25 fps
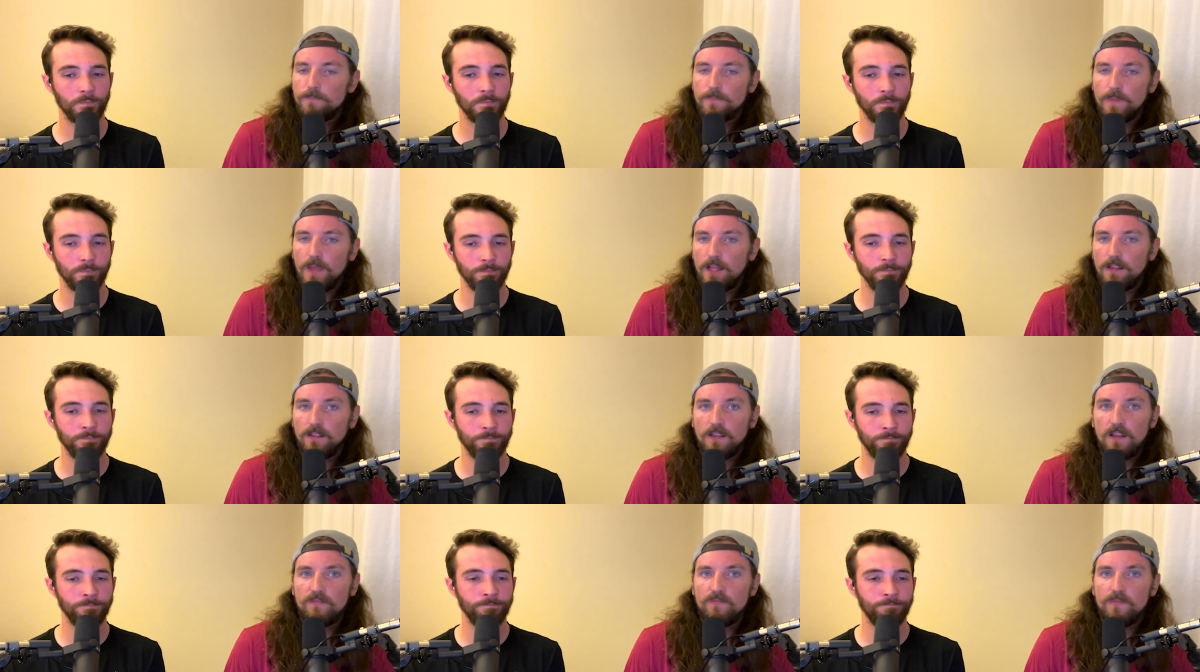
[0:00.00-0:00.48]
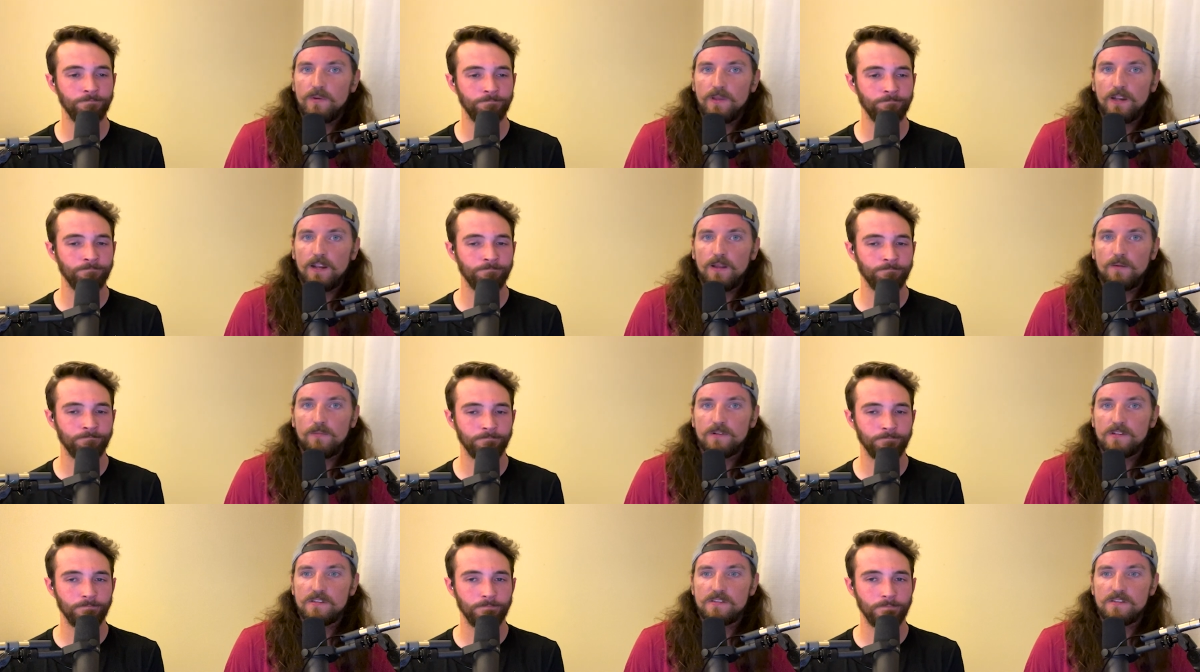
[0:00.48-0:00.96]
Speaker 1: I love being
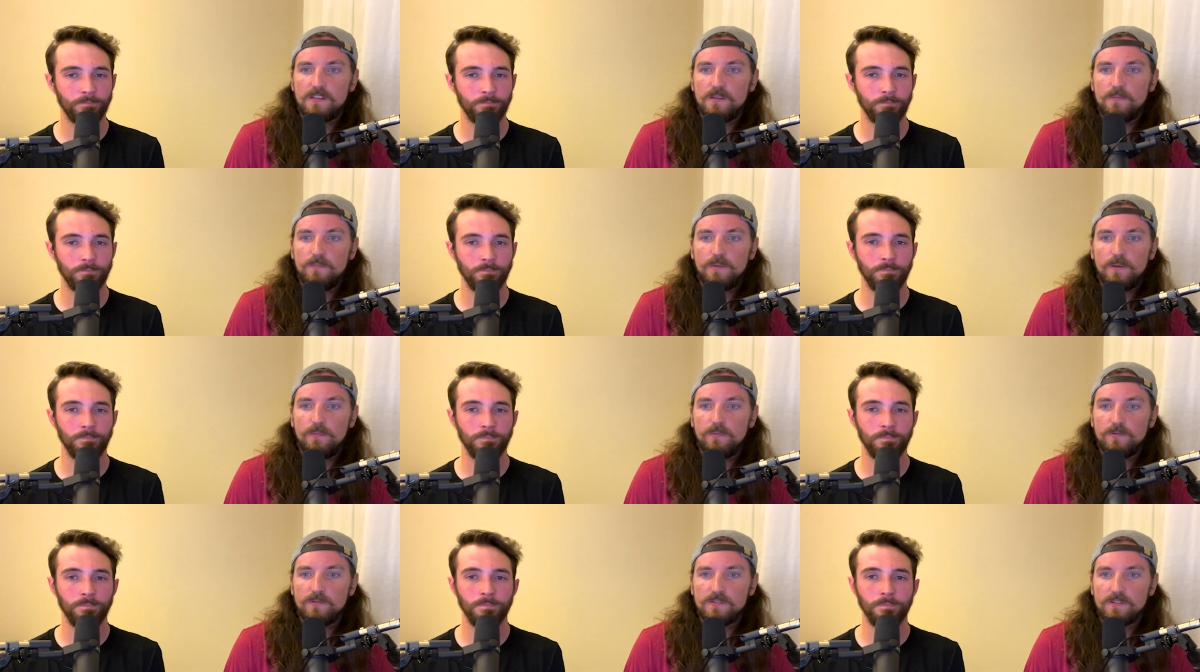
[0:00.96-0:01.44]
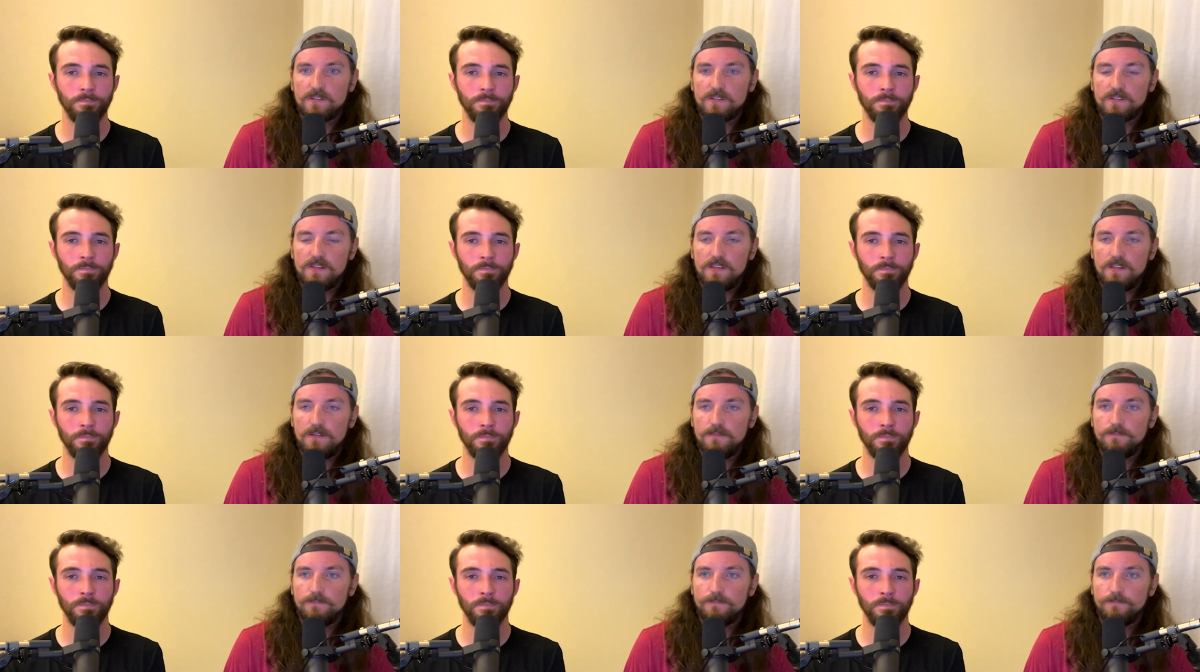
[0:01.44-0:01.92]
able to see people
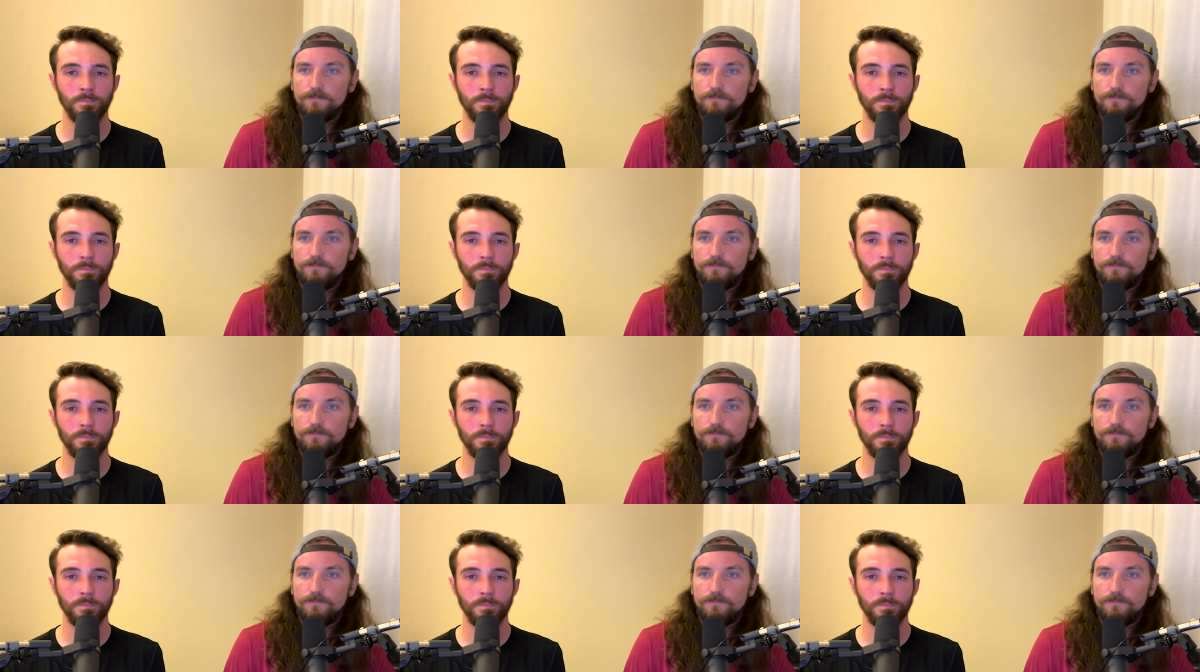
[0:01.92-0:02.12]
succeed.